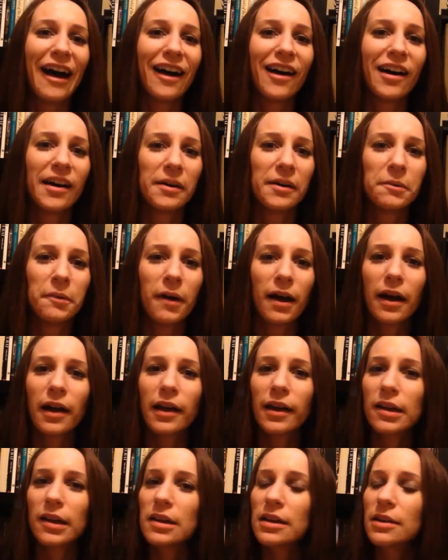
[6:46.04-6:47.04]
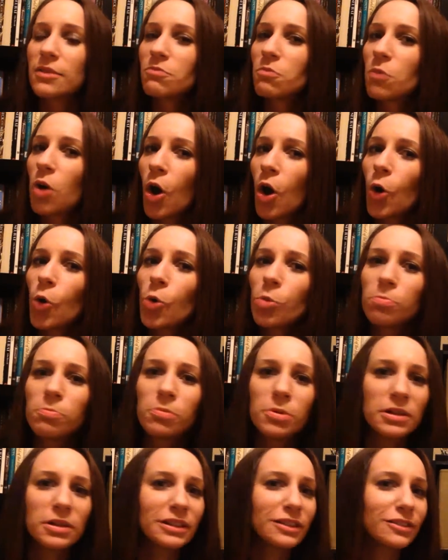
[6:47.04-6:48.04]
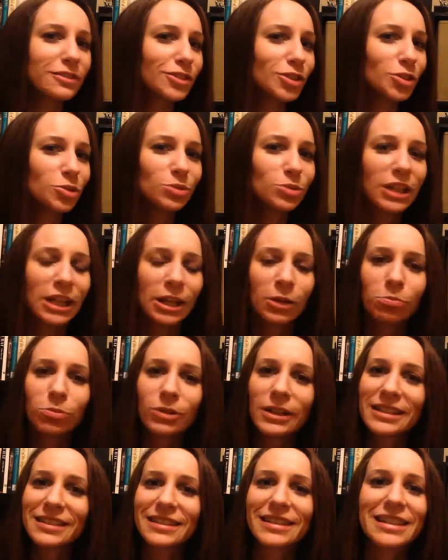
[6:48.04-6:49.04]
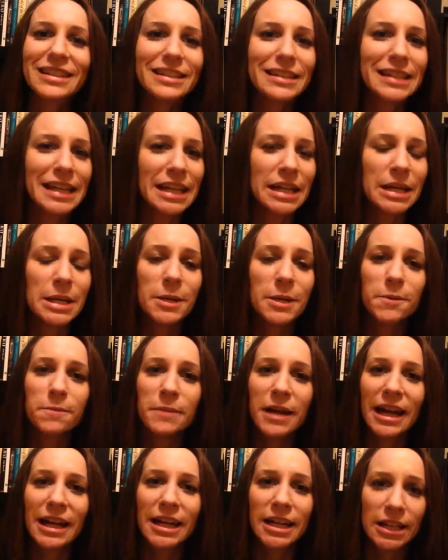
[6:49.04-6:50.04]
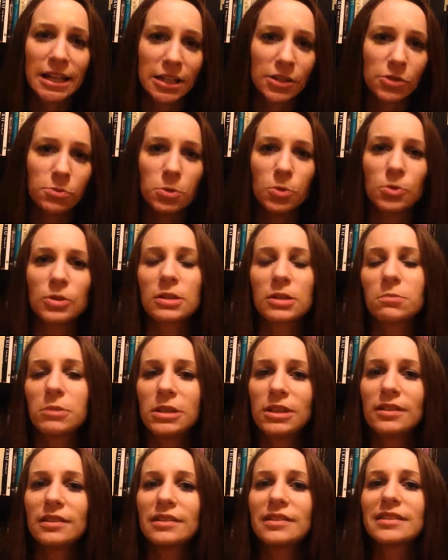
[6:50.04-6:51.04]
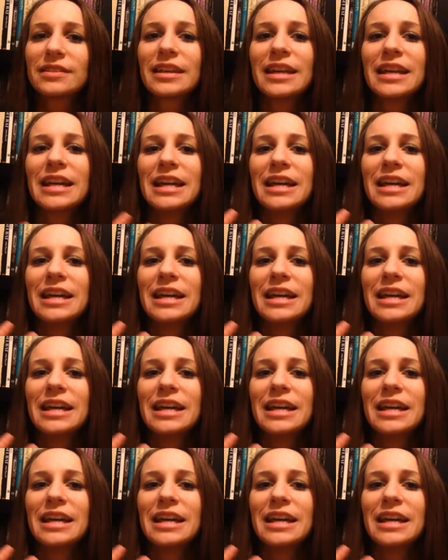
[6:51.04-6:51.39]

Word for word: Um, I hope you keep listening to him, and his music means